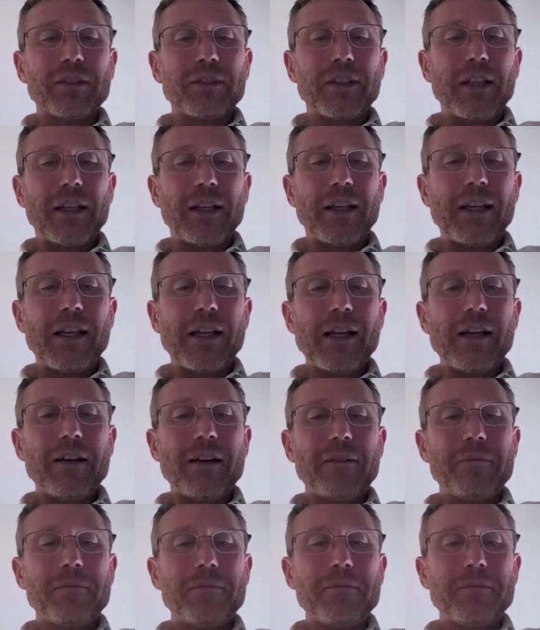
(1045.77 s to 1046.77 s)
in
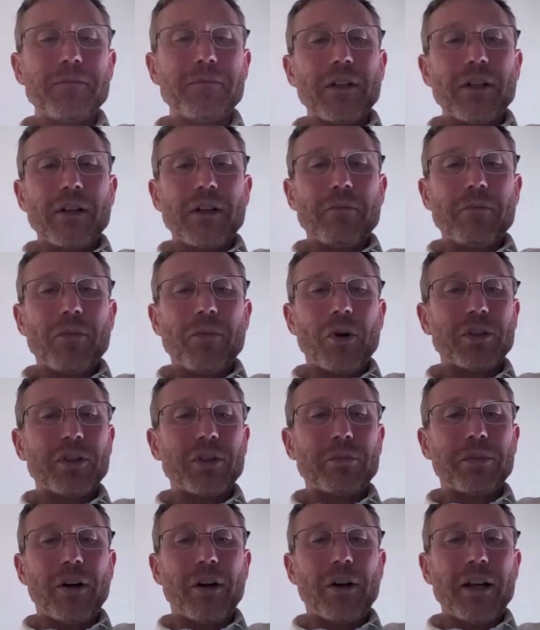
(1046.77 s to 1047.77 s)
here
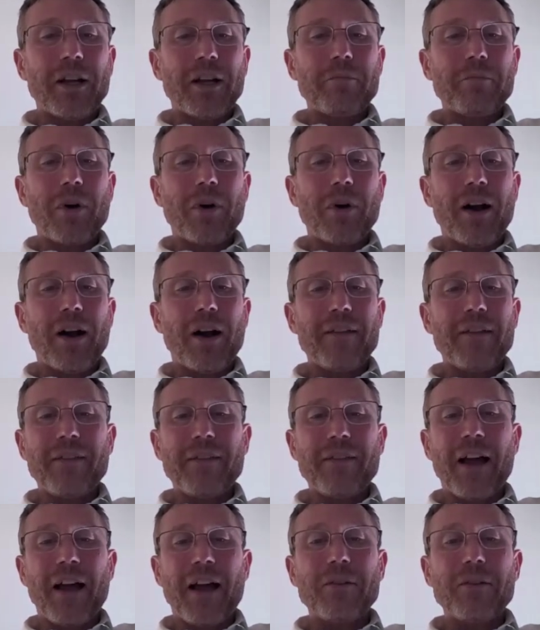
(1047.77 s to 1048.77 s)
multiplied by
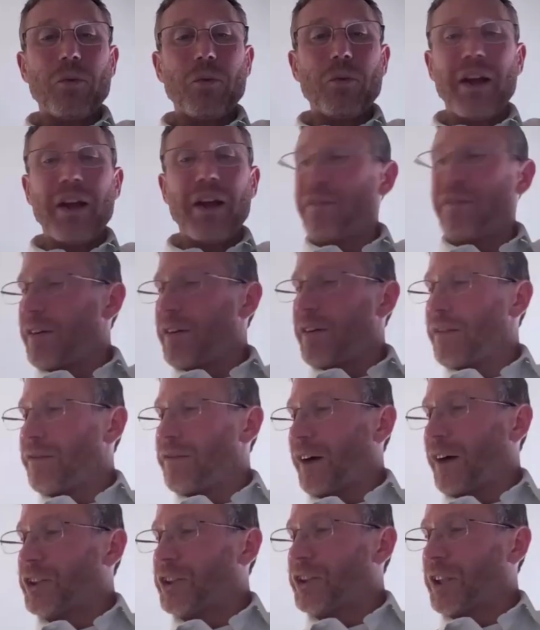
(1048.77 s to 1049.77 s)
that wave
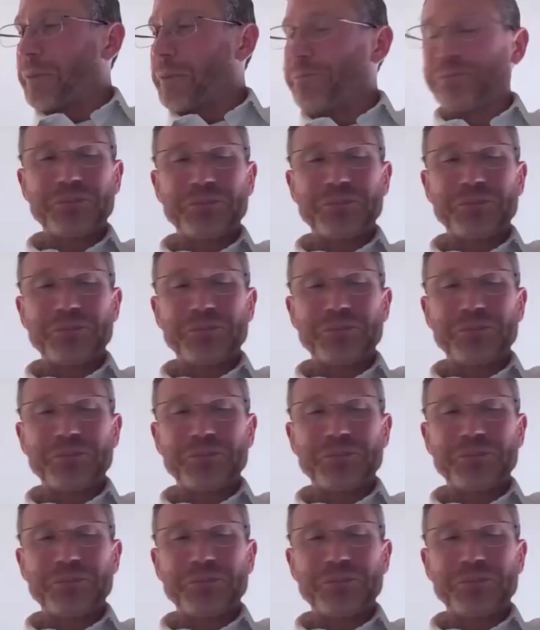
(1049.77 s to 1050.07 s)
function.